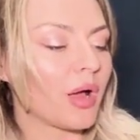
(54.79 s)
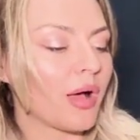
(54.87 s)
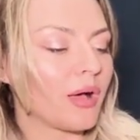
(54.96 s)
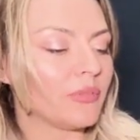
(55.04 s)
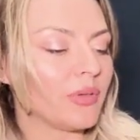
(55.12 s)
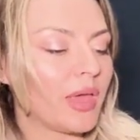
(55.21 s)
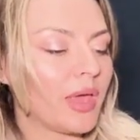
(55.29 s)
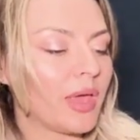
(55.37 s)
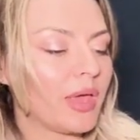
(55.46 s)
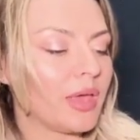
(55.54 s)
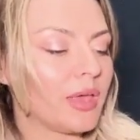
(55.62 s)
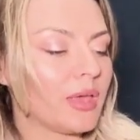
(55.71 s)
of
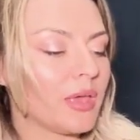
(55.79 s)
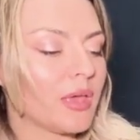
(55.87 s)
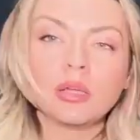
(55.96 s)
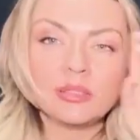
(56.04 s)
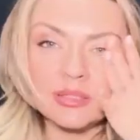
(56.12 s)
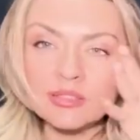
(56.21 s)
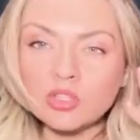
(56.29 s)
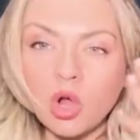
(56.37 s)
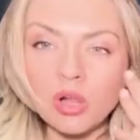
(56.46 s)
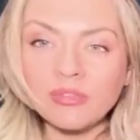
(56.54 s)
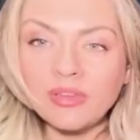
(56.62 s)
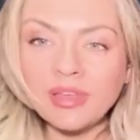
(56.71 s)
a
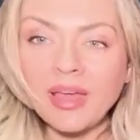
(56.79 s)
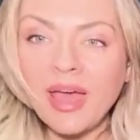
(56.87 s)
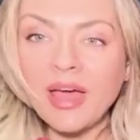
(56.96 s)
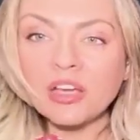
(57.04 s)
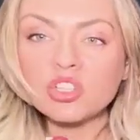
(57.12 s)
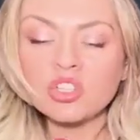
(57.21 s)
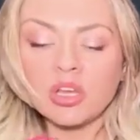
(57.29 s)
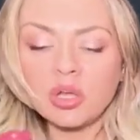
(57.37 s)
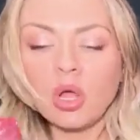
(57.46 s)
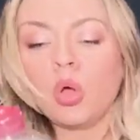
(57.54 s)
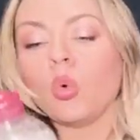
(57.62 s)
dissolving action,